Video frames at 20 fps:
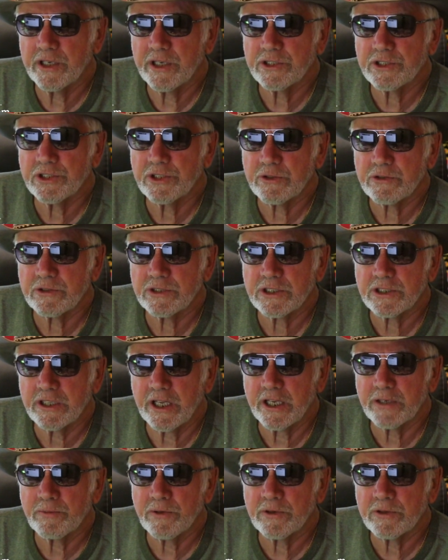issued a
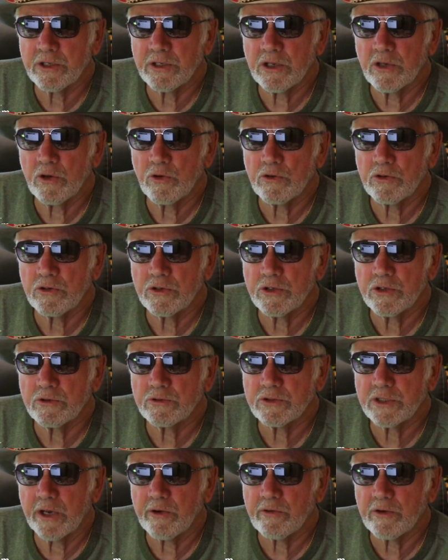statement to local
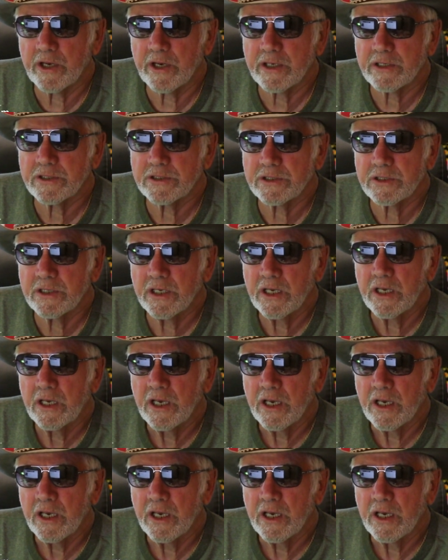news outlets